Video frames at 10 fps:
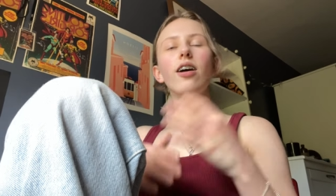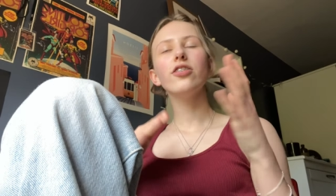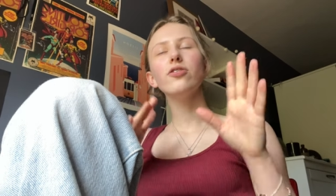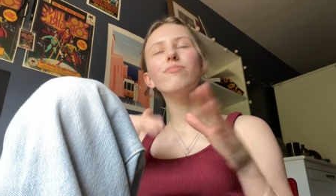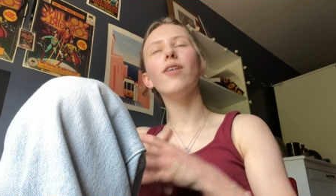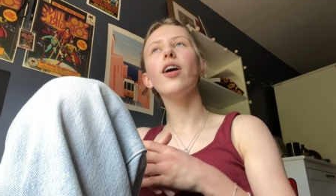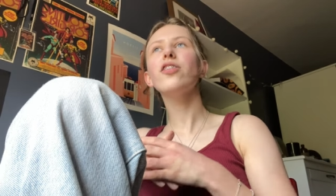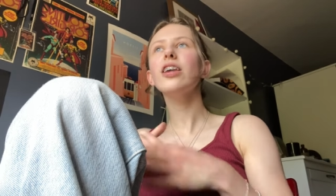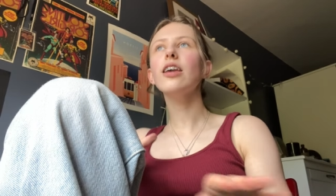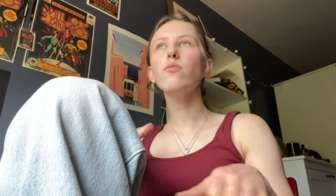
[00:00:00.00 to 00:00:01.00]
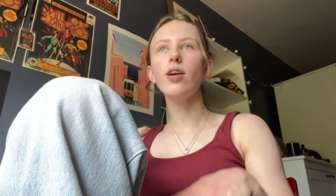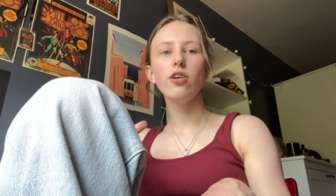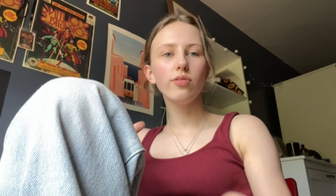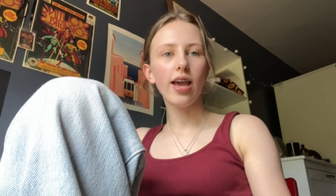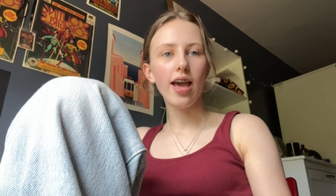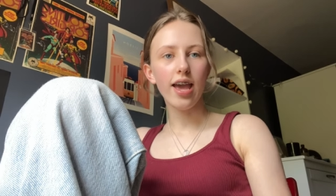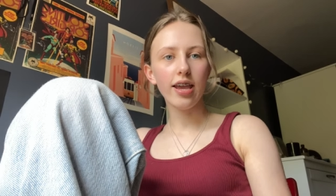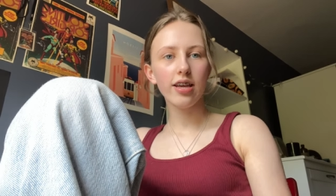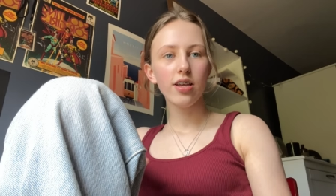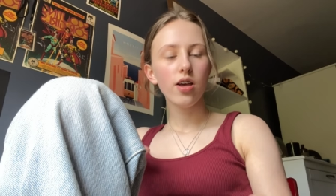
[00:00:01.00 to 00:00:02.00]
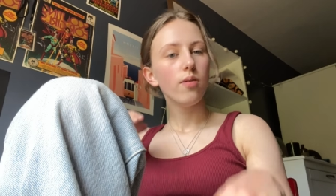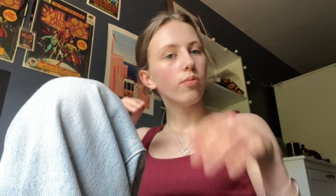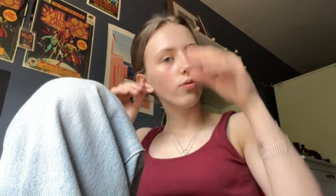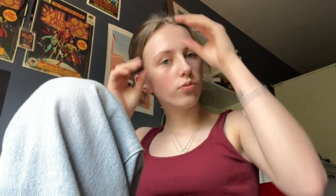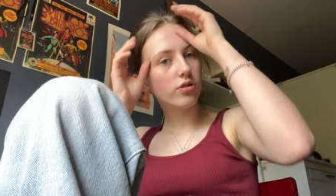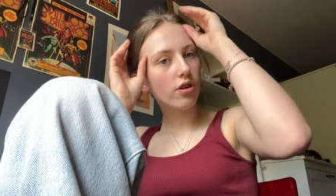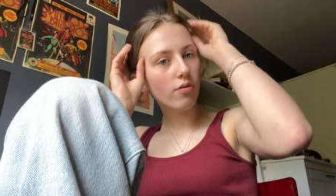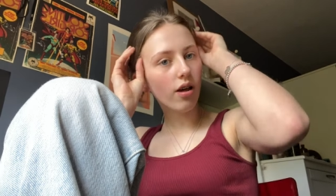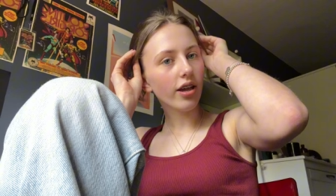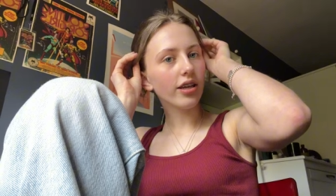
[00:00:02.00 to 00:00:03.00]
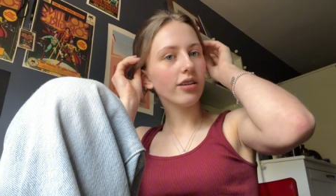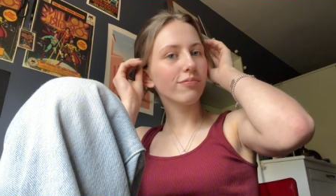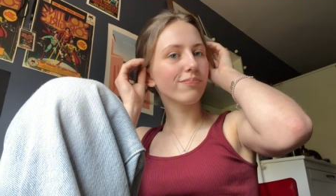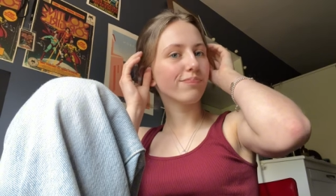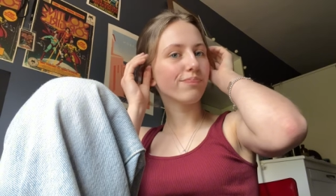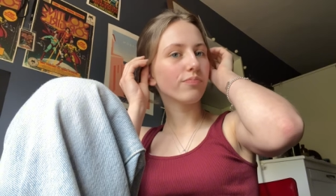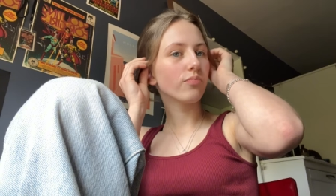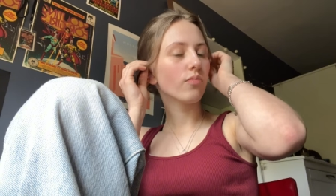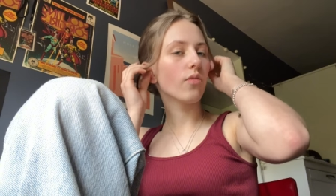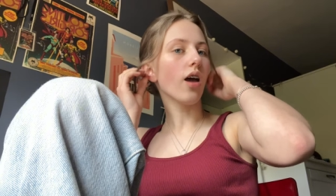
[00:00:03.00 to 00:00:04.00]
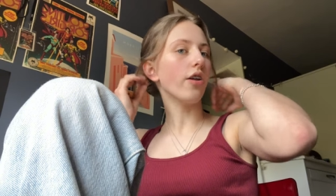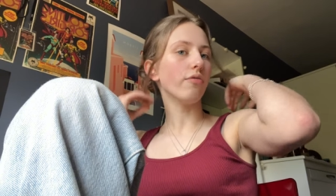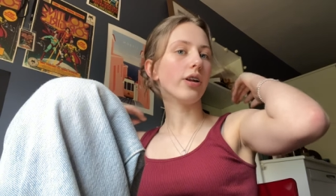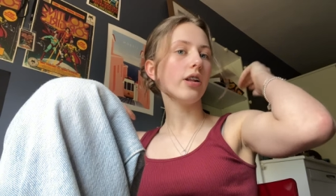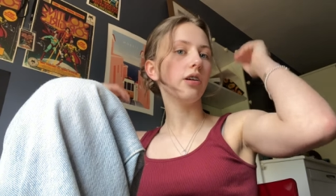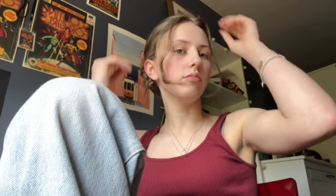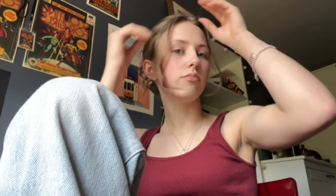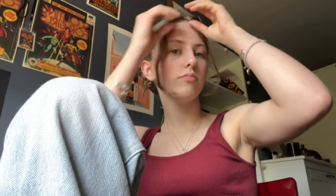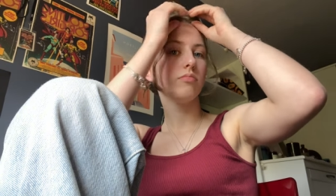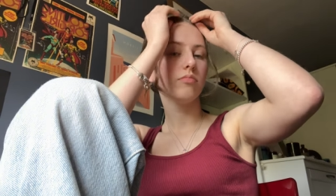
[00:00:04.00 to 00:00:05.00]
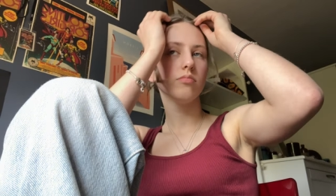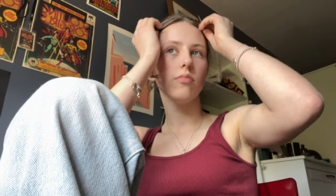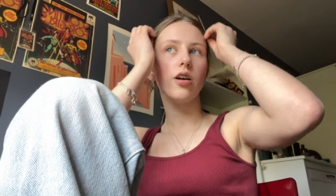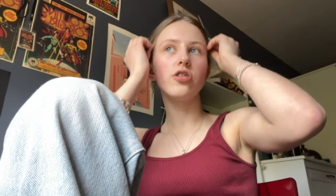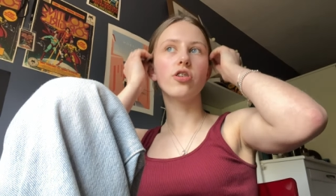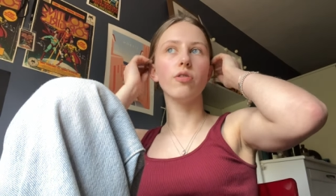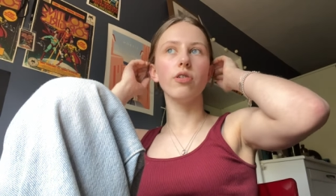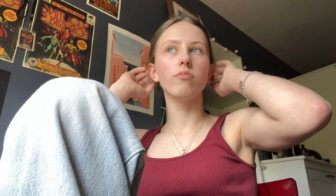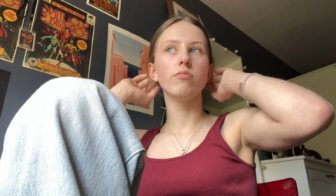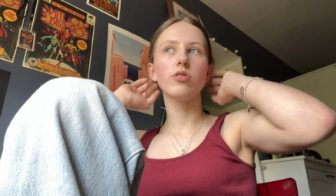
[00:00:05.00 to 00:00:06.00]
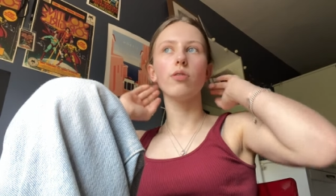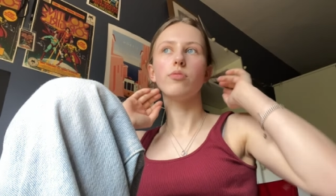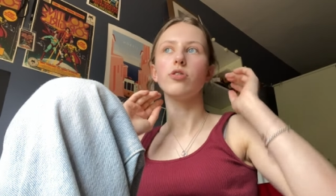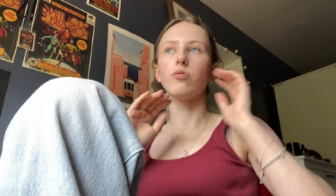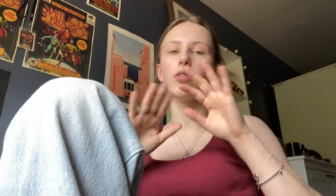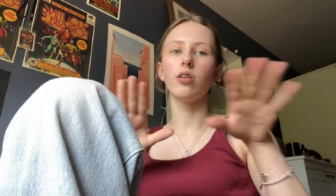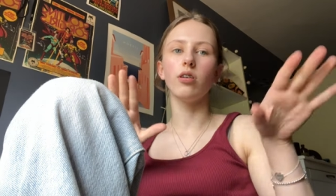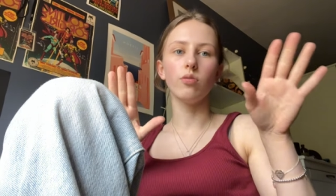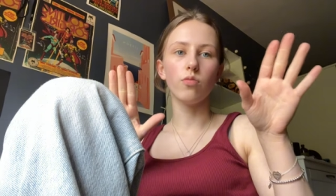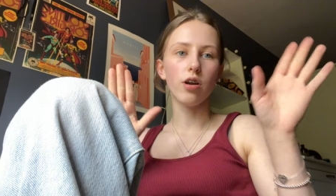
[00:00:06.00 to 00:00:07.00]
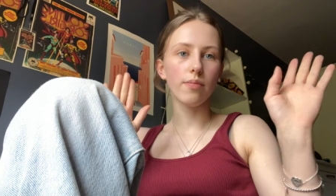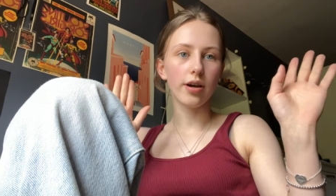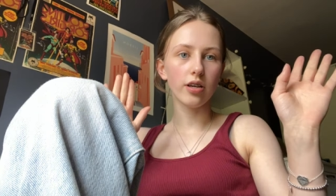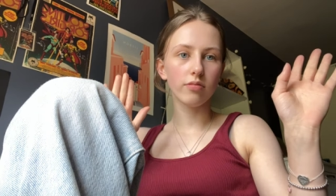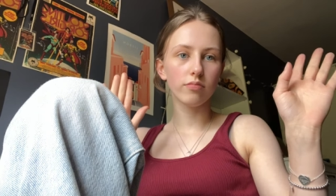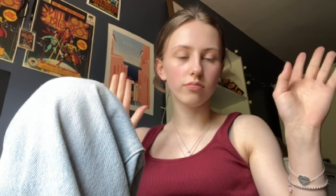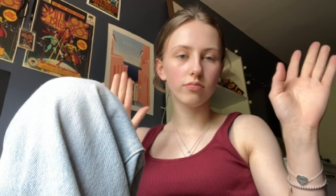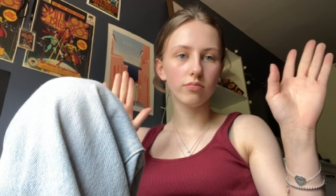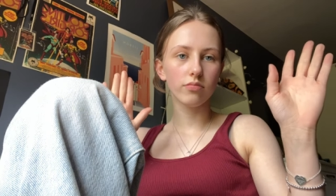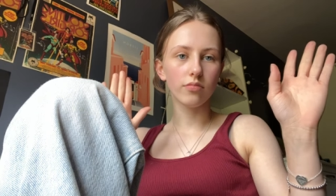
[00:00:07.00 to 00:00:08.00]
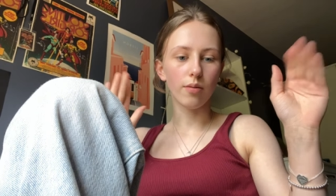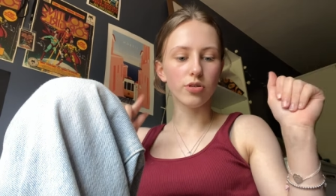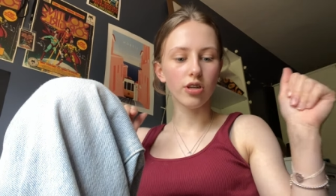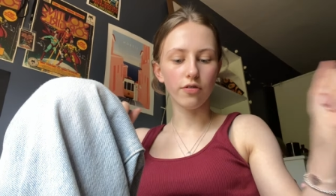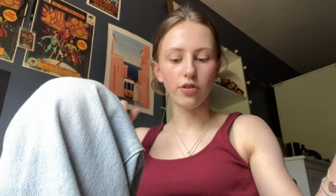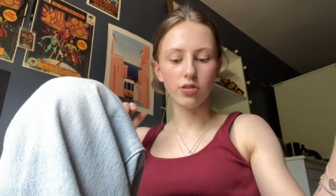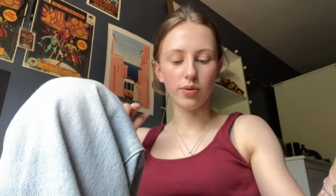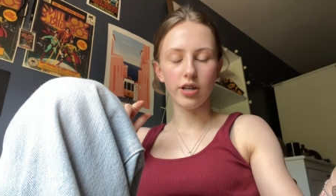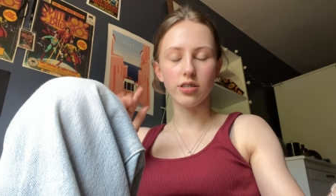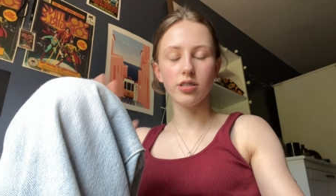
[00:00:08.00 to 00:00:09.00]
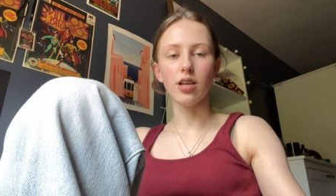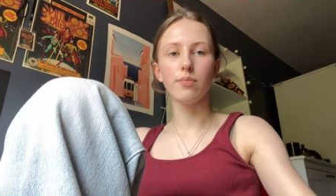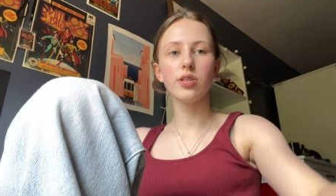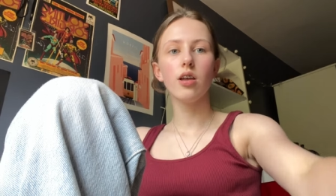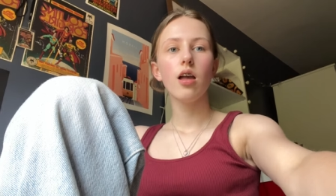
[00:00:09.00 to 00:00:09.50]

I don't, I think it went okay, but also like, I don't really know. I just don't know. So I'm just not gonna worry about it. I'm just gonna focus on my next exams.